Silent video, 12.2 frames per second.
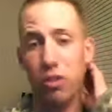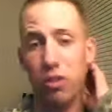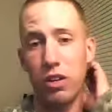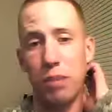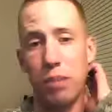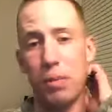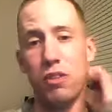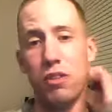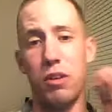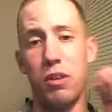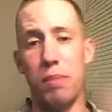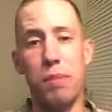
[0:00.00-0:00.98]
It
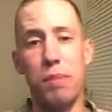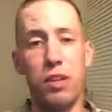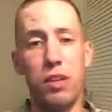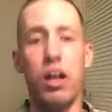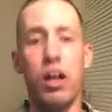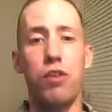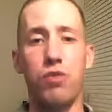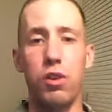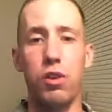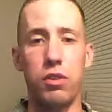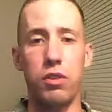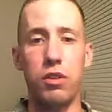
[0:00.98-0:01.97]
made me a lot
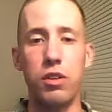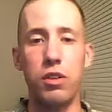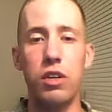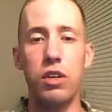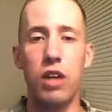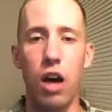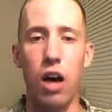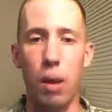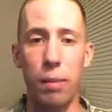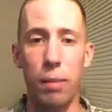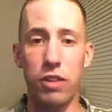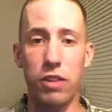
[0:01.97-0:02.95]
stronger,
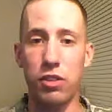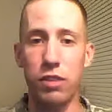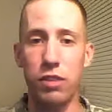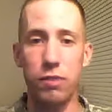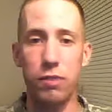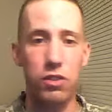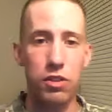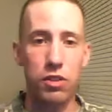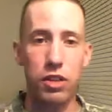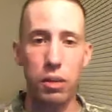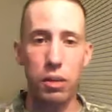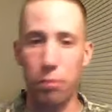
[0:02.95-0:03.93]
mentally,
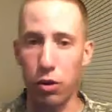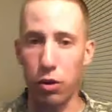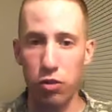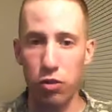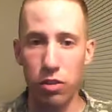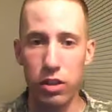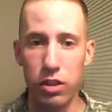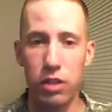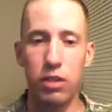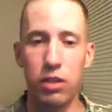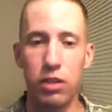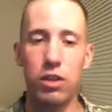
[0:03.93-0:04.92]
physically, emotionally.
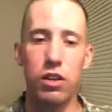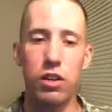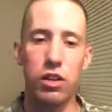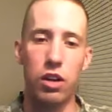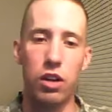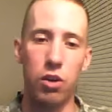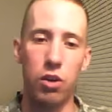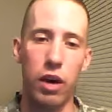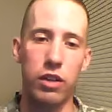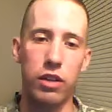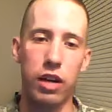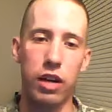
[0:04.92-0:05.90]
You know,
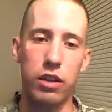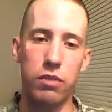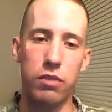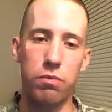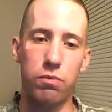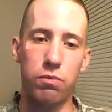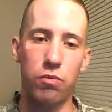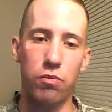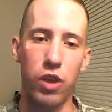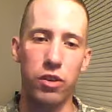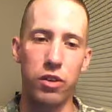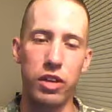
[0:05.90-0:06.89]
I
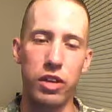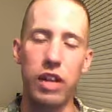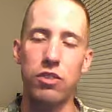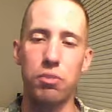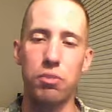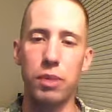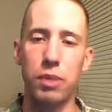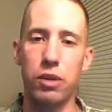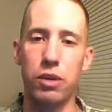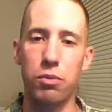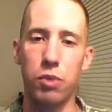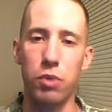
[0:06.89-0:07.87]
rarely got to speak
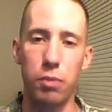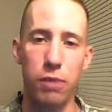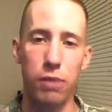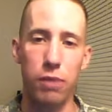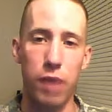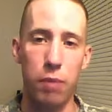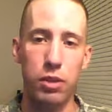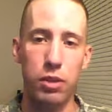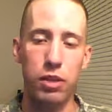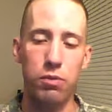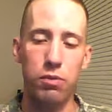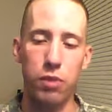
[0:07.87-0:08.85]
with my
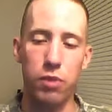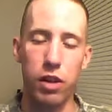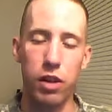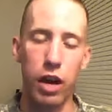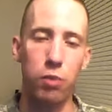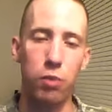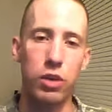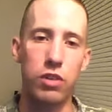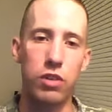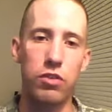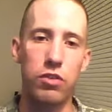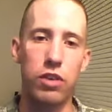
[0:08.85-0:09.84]
family for the 9 weeks,
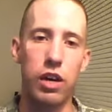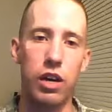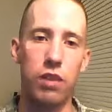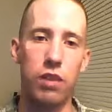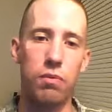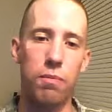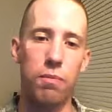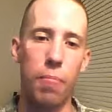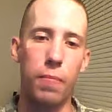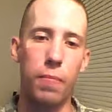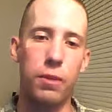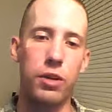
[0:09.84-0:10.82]
and
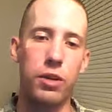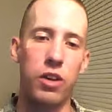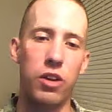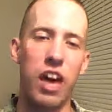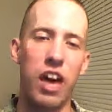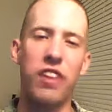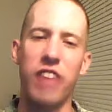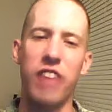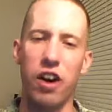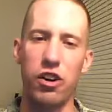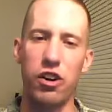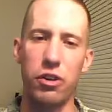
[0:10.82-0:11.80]
you know
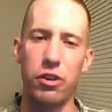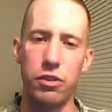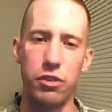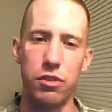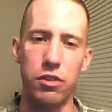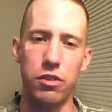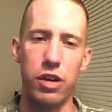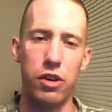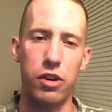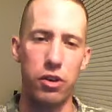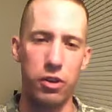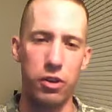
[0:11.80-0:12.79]
that hurt. It
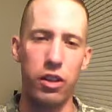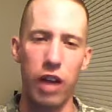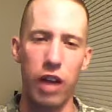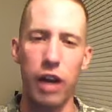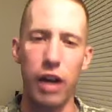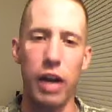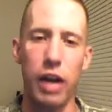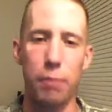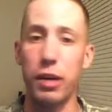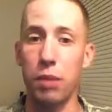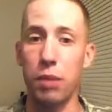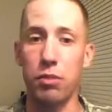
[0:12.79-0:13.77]
hurt a lot not
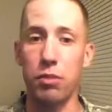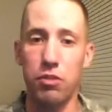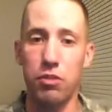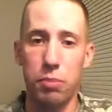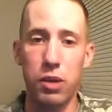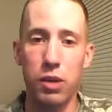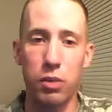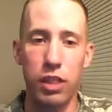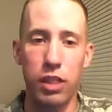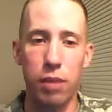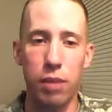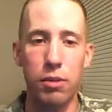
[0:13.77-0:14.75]
being able to speak with them.